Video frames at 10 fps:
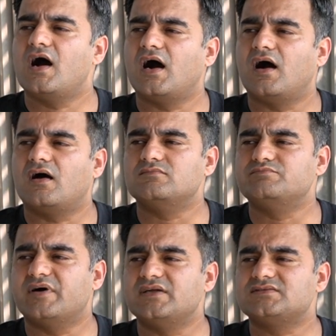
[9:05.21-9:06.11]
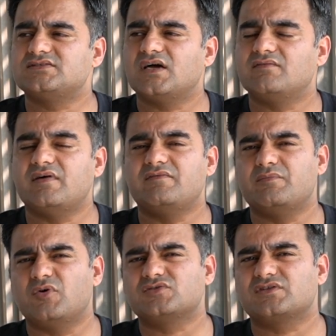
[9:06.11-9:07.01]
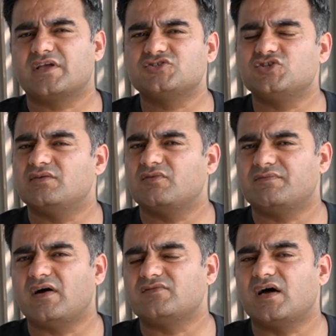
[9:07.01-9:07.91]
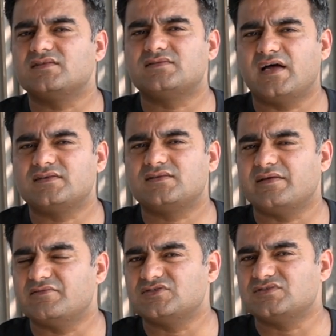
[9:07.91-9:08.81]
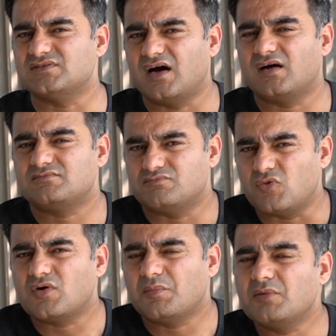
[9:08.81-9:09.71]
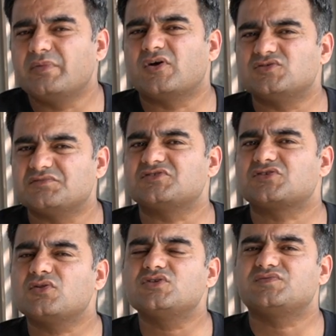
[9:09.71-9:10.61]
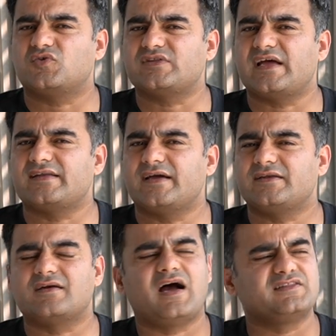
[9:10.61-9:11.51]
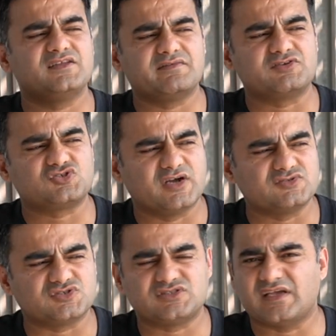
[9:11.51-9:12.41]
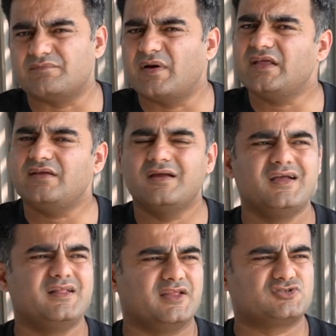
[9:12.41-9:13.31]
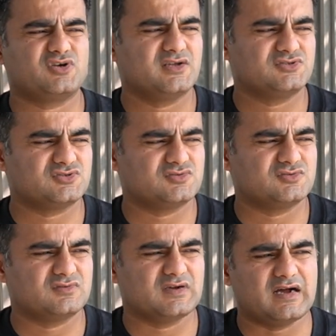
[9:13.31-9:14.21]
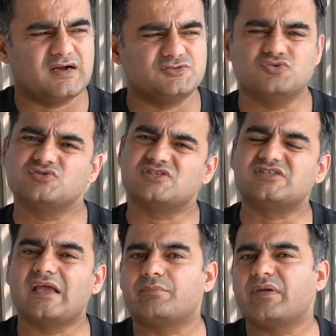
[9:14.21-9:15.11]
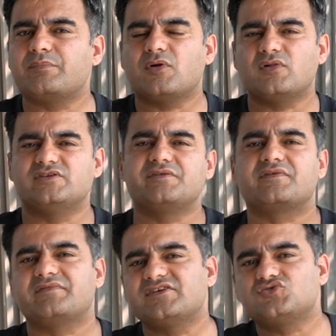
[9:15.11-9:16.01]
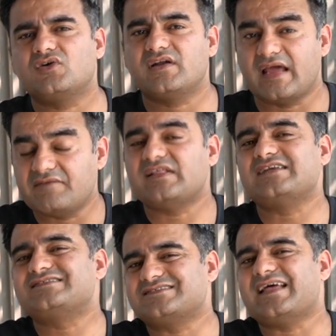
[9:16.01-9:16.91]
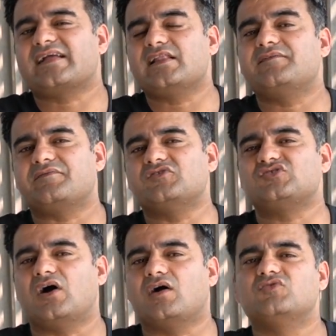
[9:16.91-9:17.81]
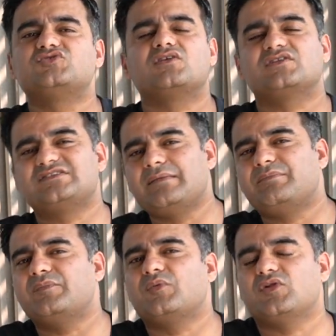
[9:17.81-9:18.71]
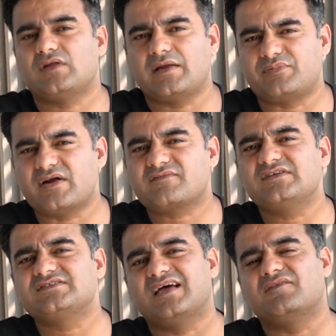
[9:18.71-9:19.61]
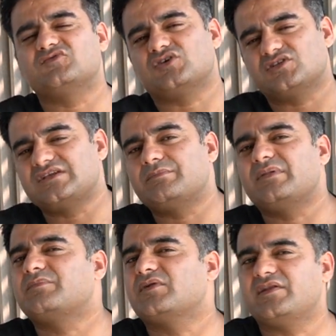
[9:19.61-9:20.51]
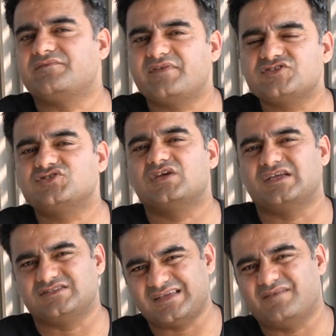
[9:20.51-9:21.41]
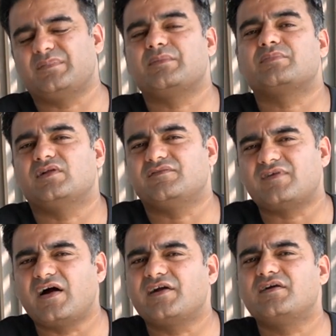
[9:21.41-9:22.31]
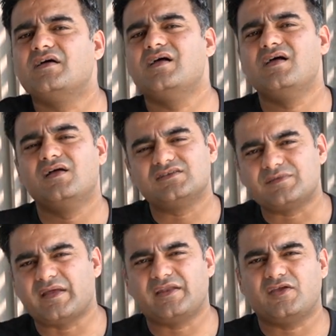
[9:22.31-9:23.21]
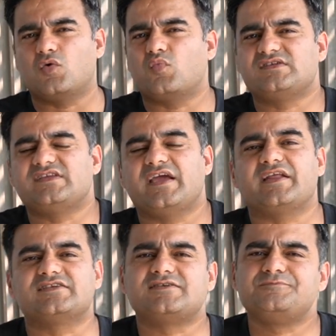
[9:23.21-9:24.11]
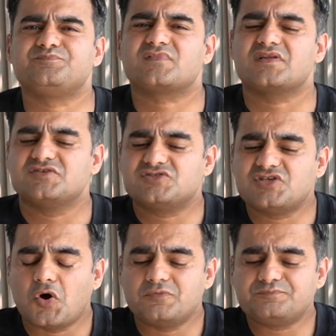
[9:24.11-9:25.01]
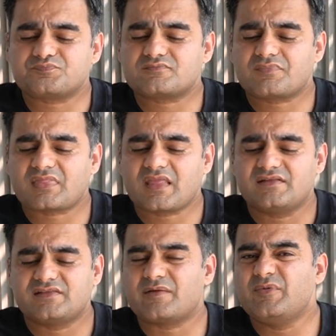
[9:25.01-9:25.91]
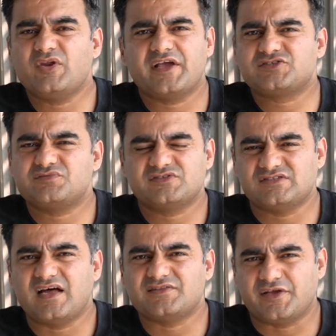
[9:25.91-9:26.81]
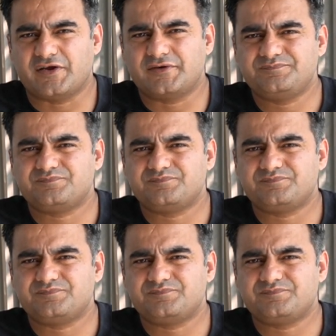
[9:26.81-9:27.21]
But when we booked Kitchen, we found out that it was not bookable because it was closed for that night. I think they were trying to save money. They're trying to use the same people in different restaurants, and that's exactly what we saw. We saw the same people at breakfast, and we saw the same people in Fish, and the same people in Fire, depending on what day it is. So the communication was not there.